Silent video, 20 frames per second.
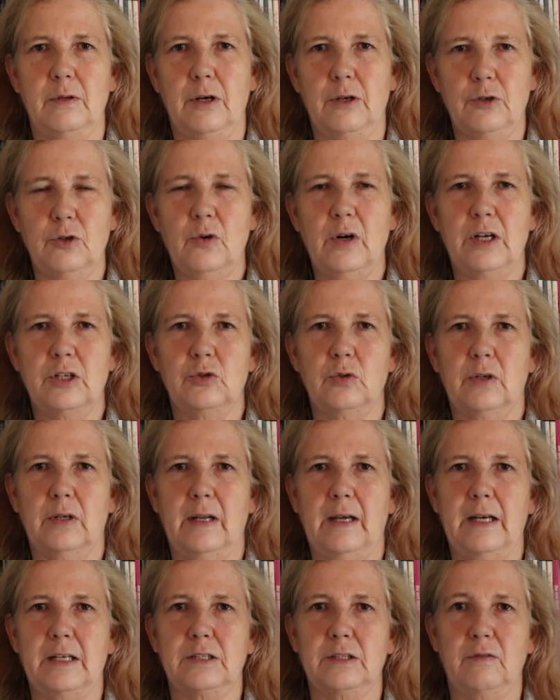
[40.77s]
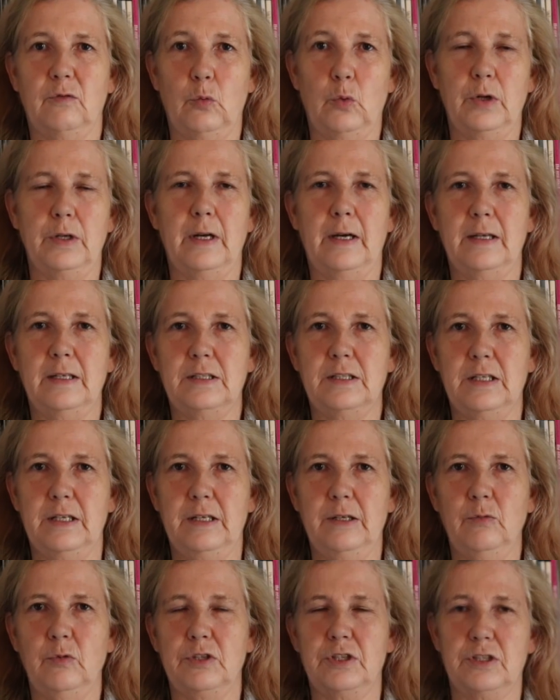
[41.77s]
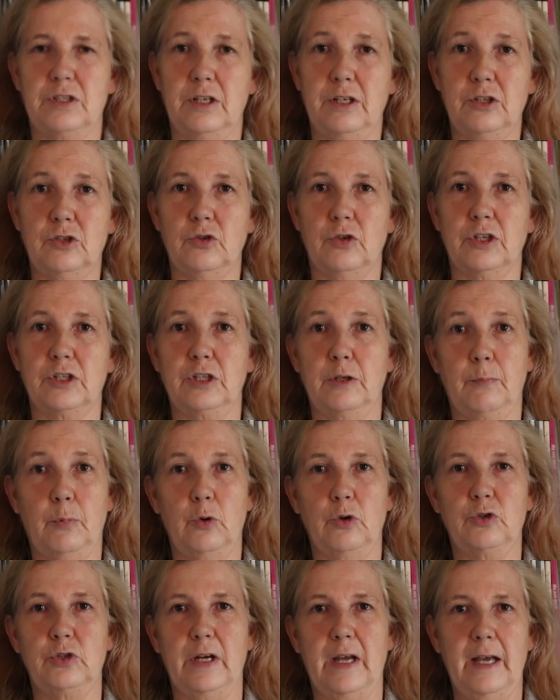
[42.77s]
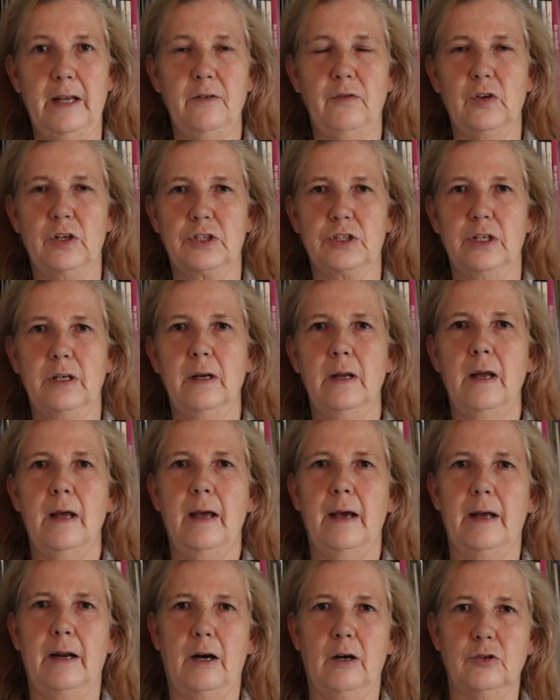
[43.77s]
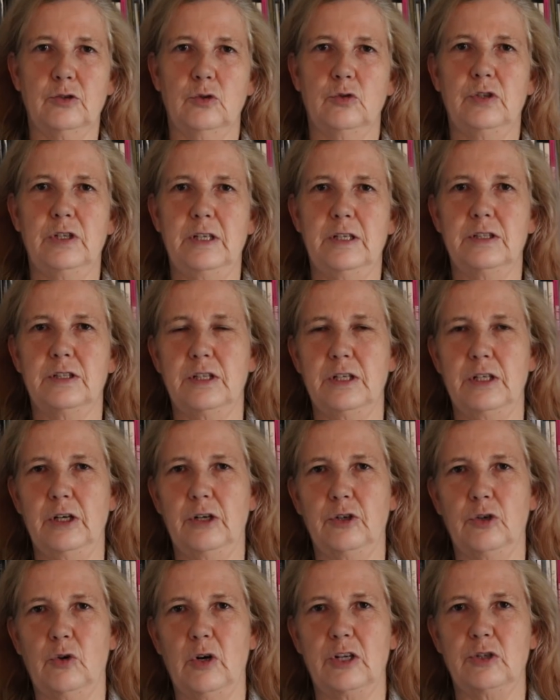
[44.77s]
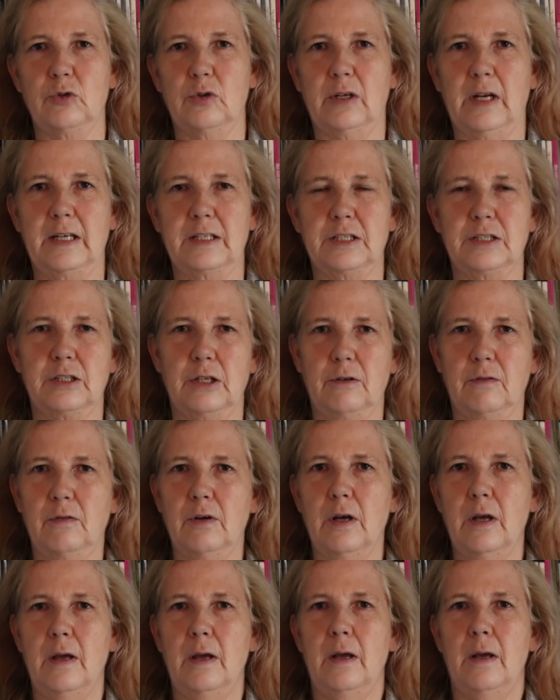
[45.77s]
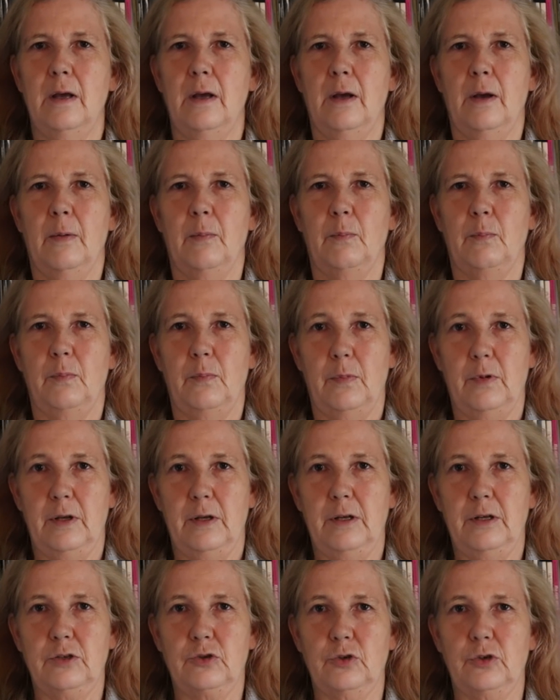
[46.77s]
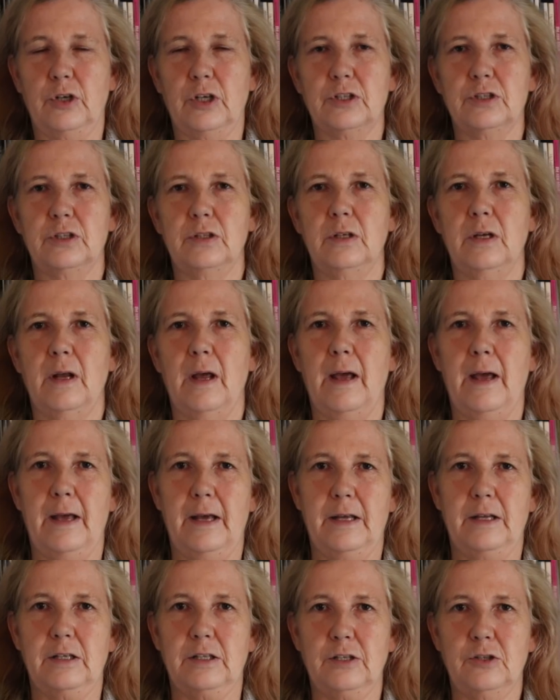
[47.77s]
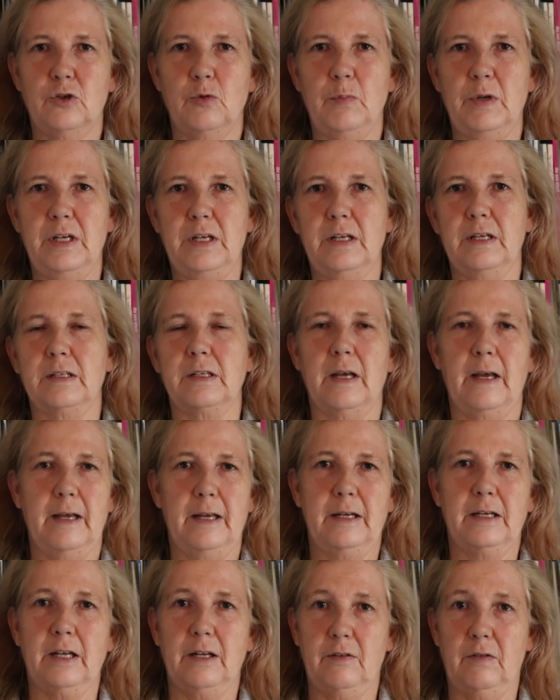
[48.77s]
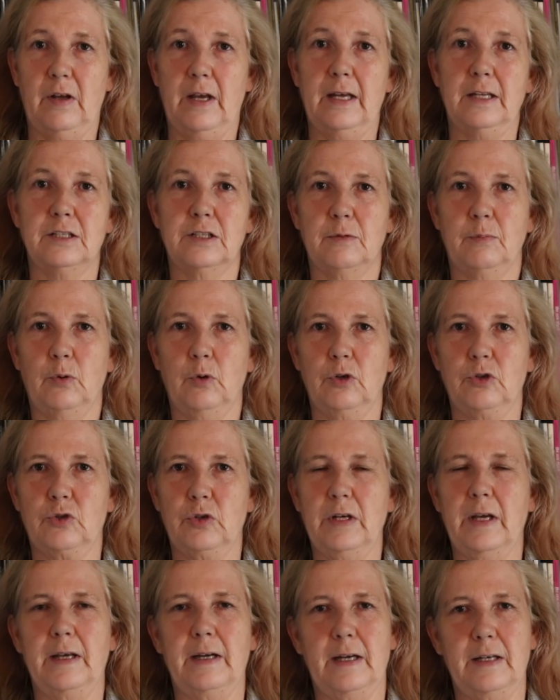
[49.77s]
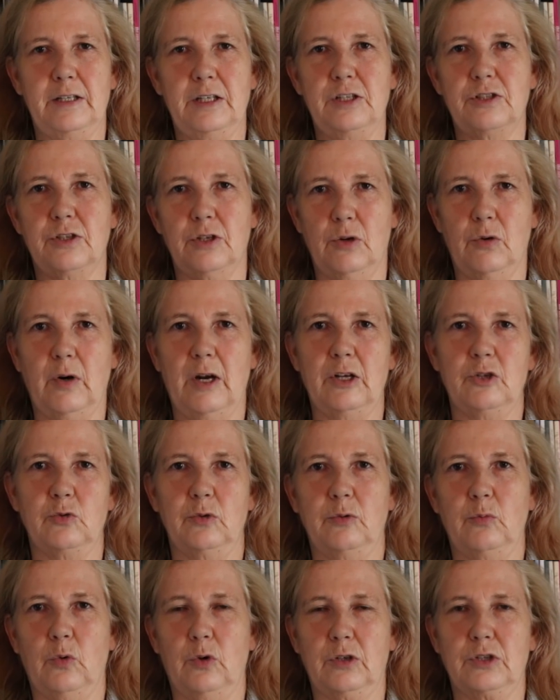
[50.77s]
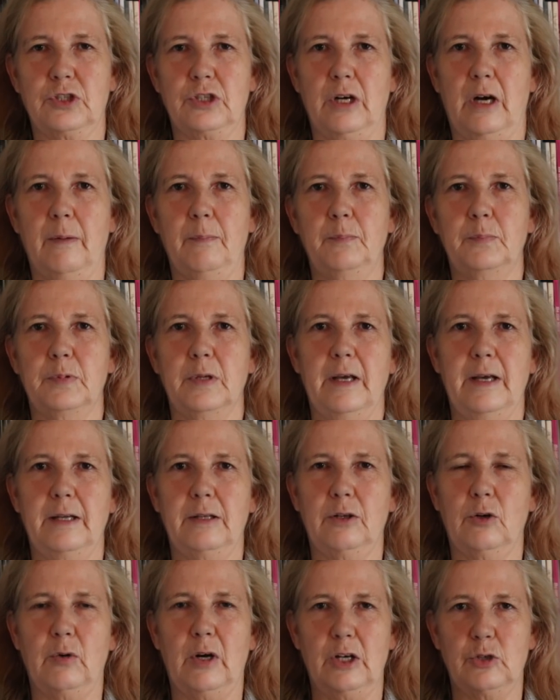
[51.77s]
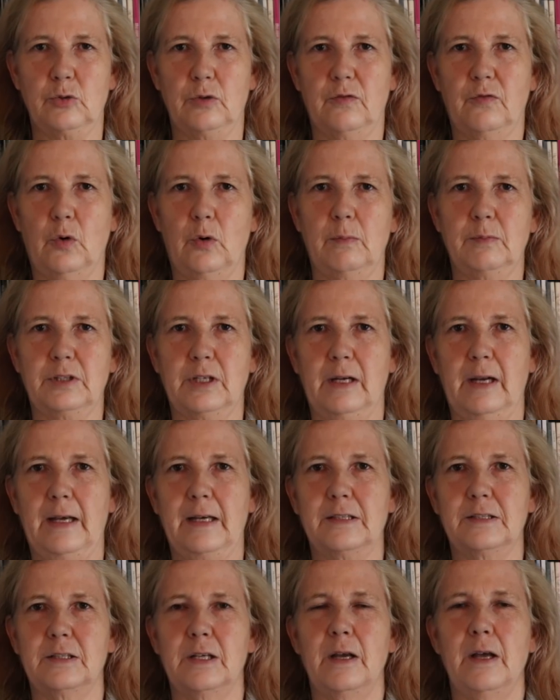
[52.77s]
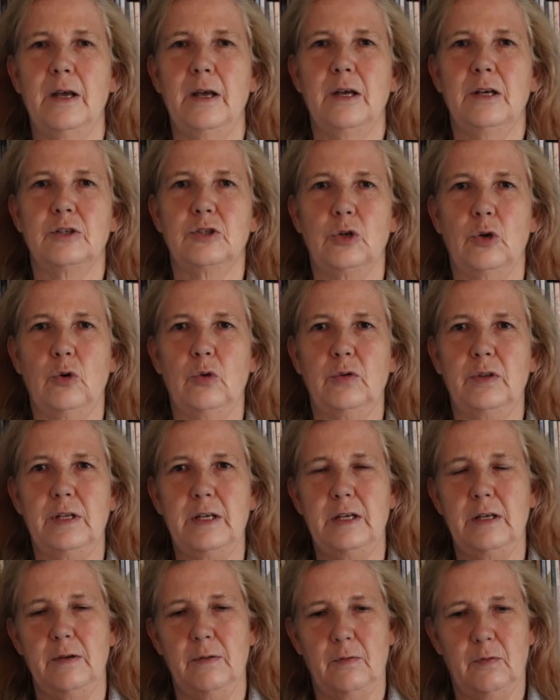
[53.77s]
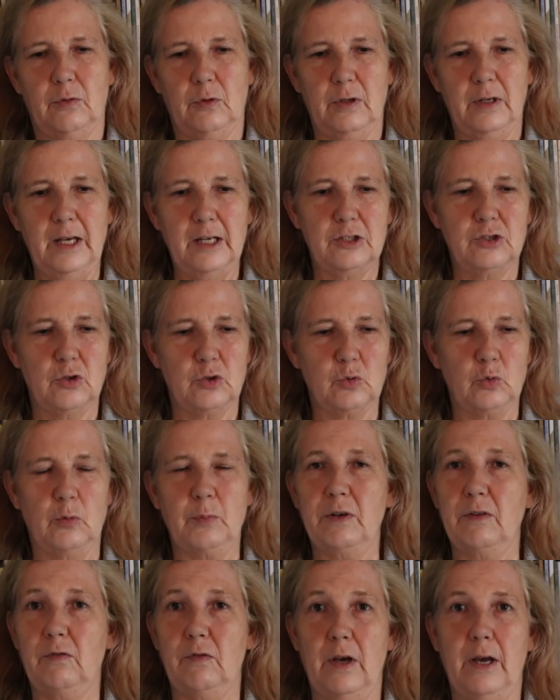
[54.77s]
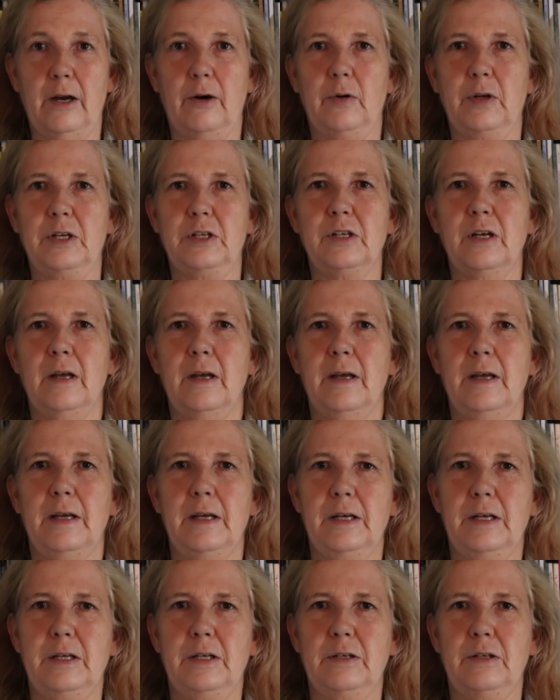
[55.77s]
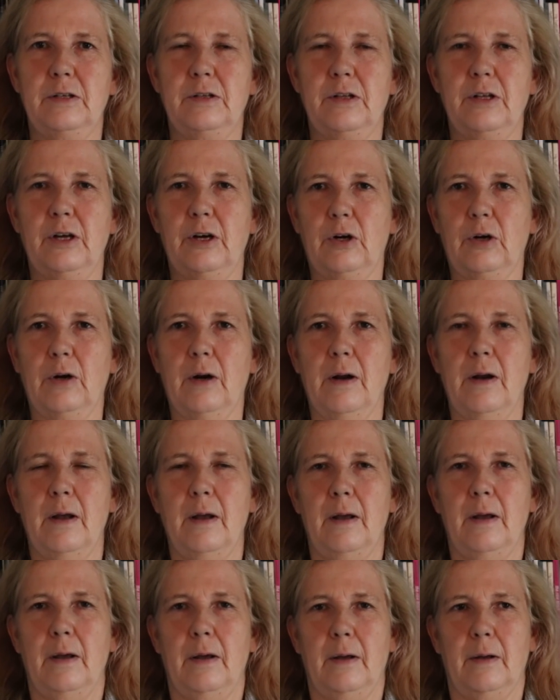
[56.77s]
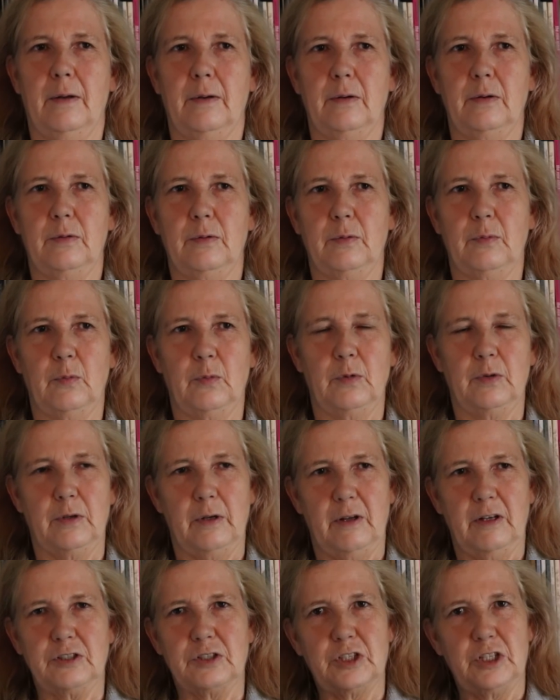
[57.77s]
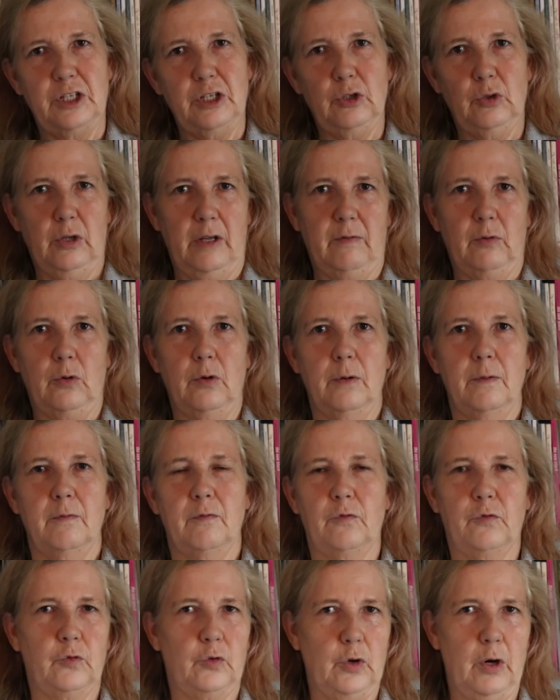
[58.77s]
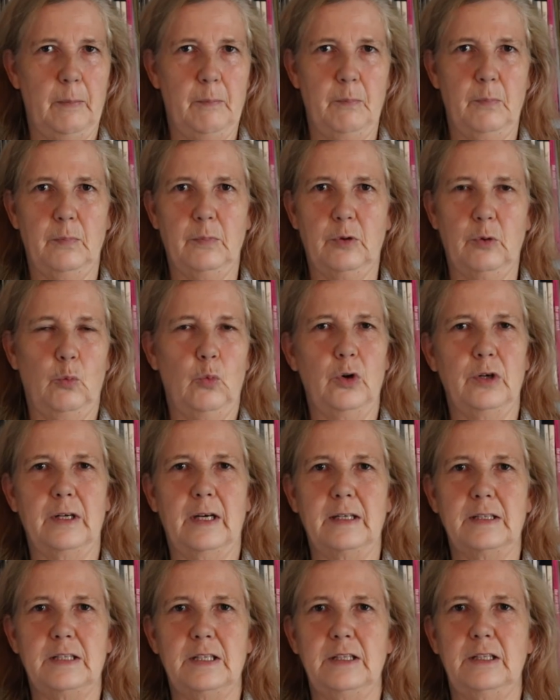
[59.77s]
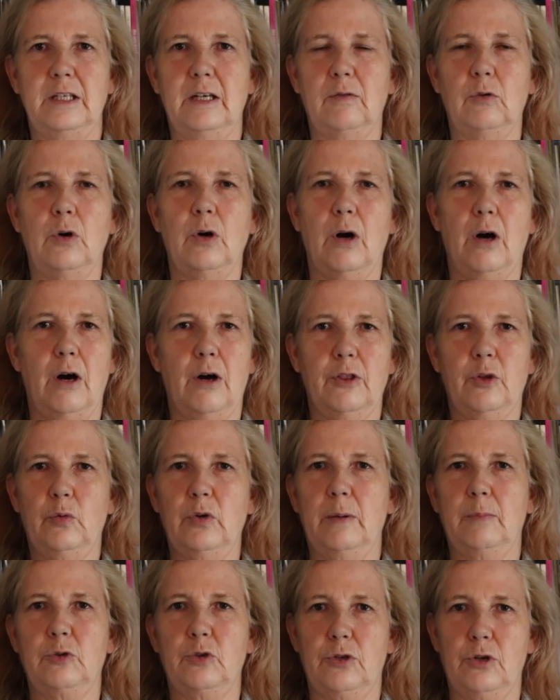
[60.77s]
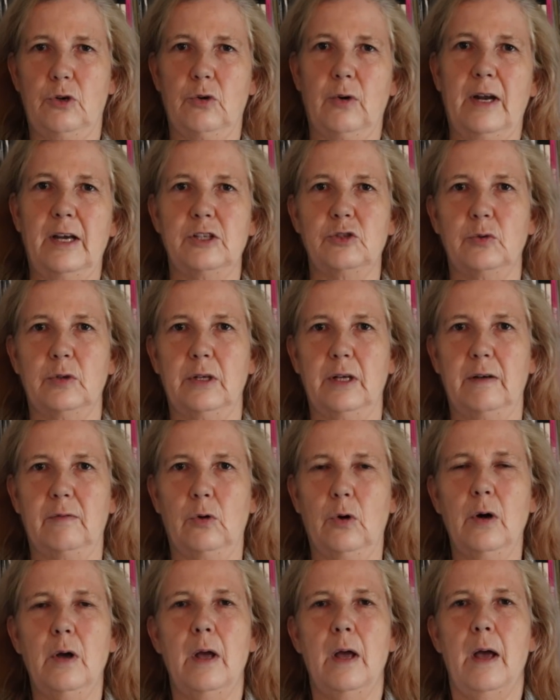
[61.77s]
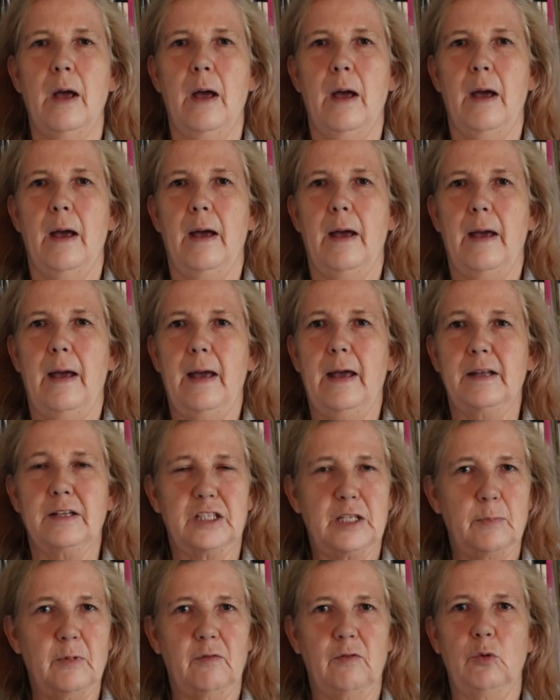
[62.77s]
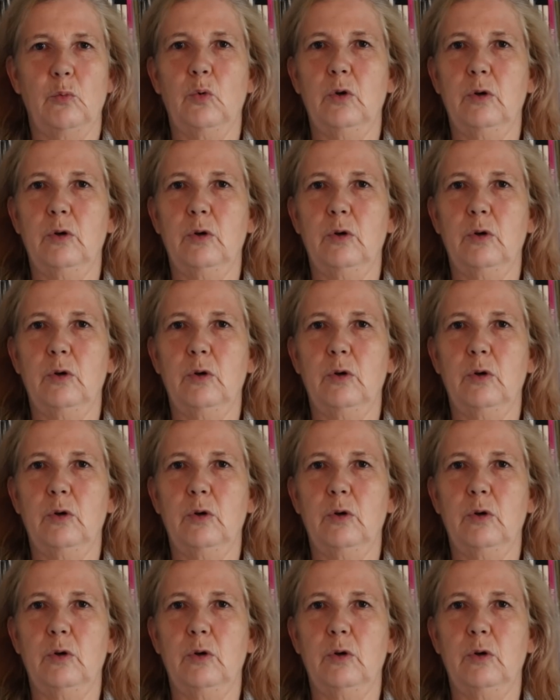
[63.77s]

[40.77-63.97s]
undergraduate class of 119, which is an introduction to poetry and fiction, and I also teach the undergraduate classes of introduction and intermediate and advanced poetry, and I teach the graduate workshop and the graduate forms class. So the lectures will be varied in their skill level, from the 119 level all the way up to the graduate level. And some of it